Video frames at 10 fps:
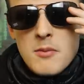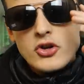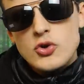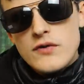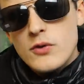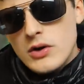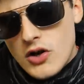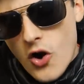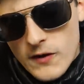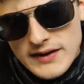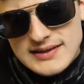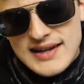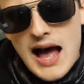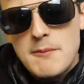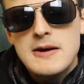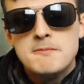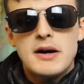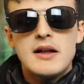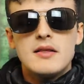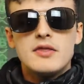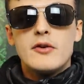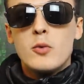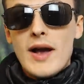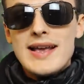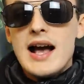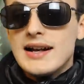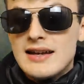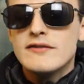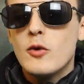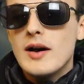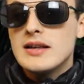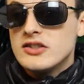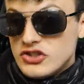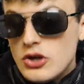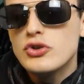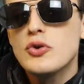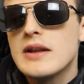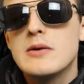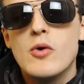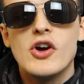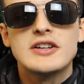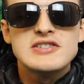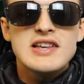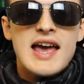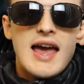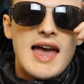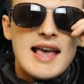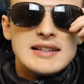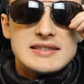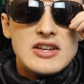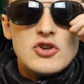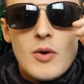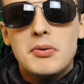I'm not sure if you want to call this scamming, but the way a giveaway usually works is you